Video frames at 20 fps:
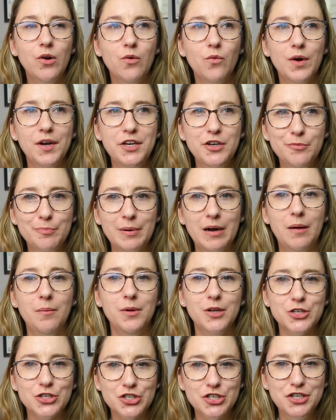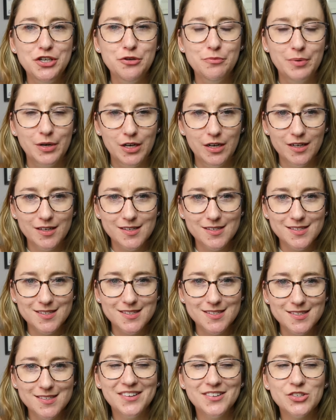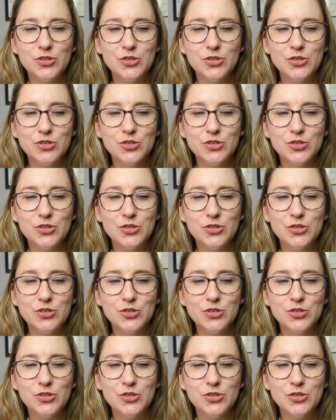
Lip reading: when you publish new books.